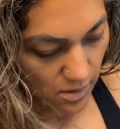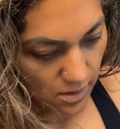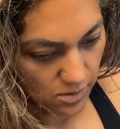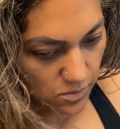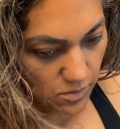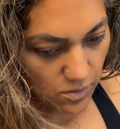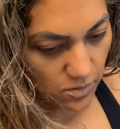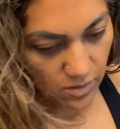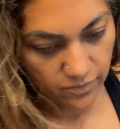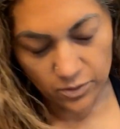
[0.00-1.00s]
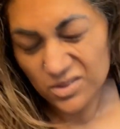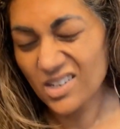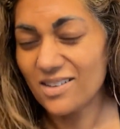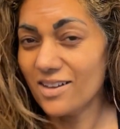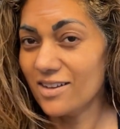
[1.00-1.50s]
I don't know. I've always
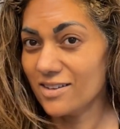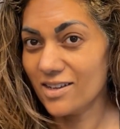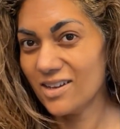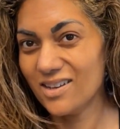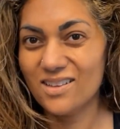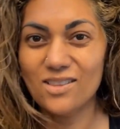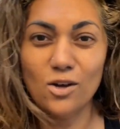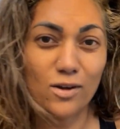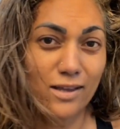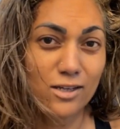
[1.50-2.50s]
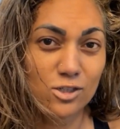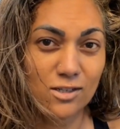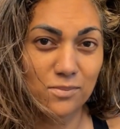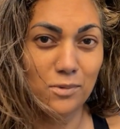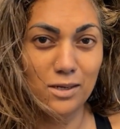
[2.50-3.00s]
had like longish,
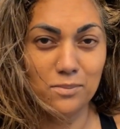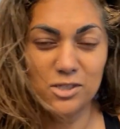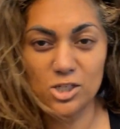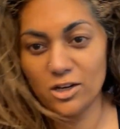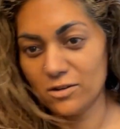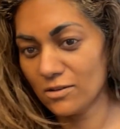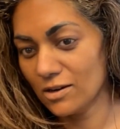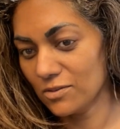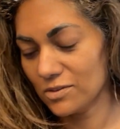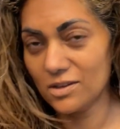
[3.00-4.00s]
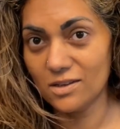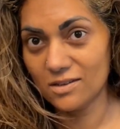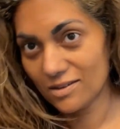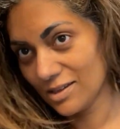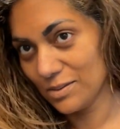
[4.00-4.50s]
like medium-ish hair. I don't
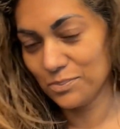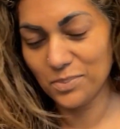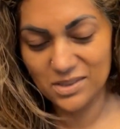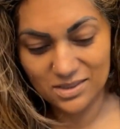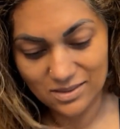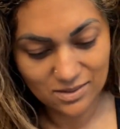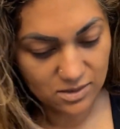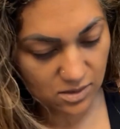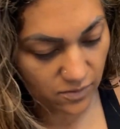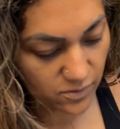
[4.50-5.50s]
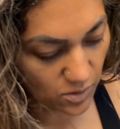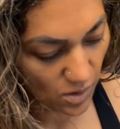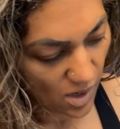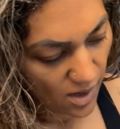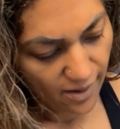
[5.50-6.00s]
really keep pixies and stuff. So
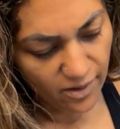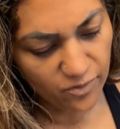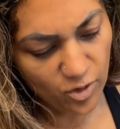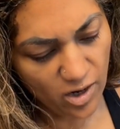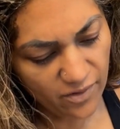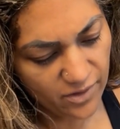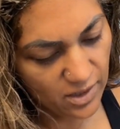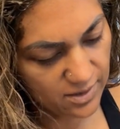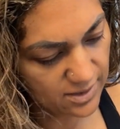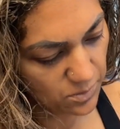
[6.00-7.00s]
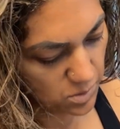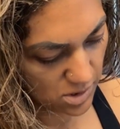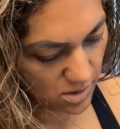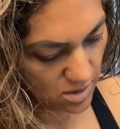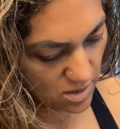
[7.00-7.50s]
if you have any
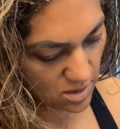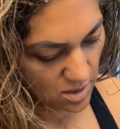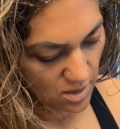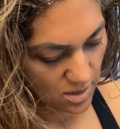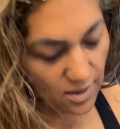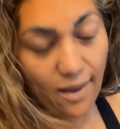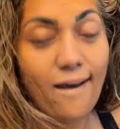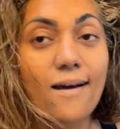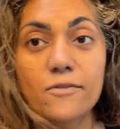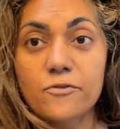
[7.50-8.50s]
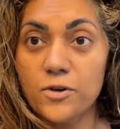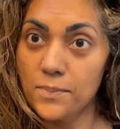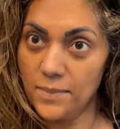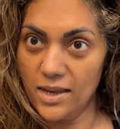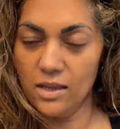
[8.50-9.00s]
tips that, for
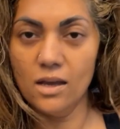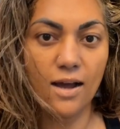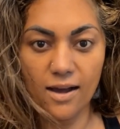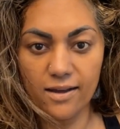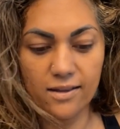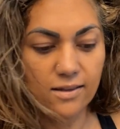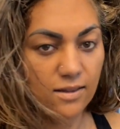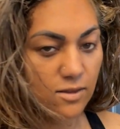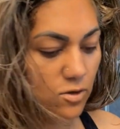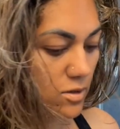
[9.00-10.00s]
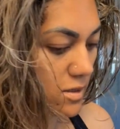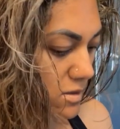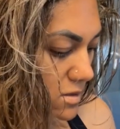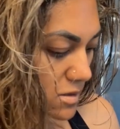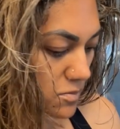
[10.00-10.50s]
me, I learned
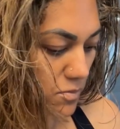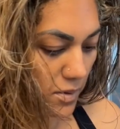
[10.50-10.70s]
this